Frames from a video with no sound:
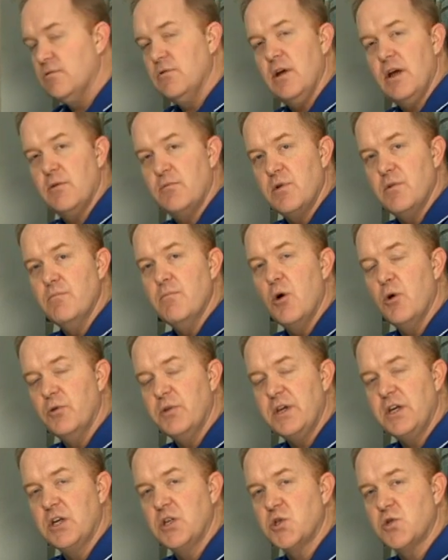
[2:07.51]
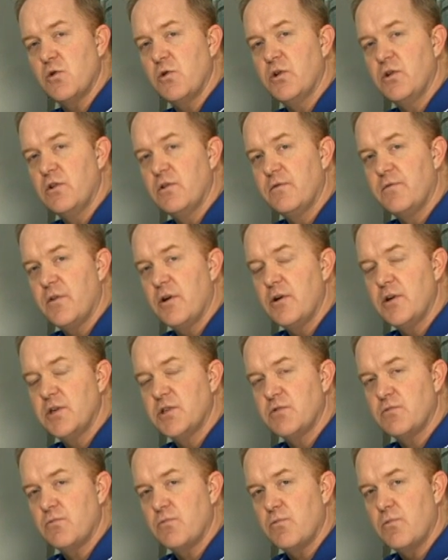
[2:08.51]
and remotely control your
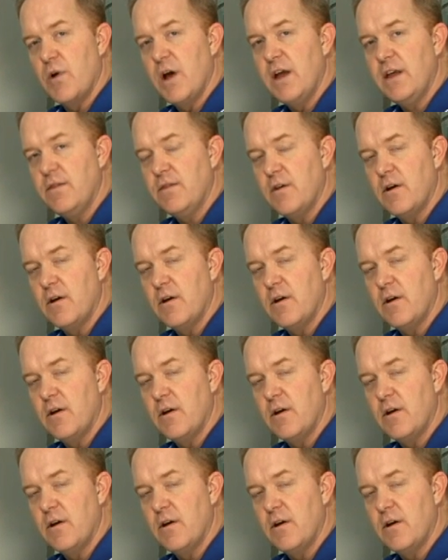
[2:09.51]
furnace right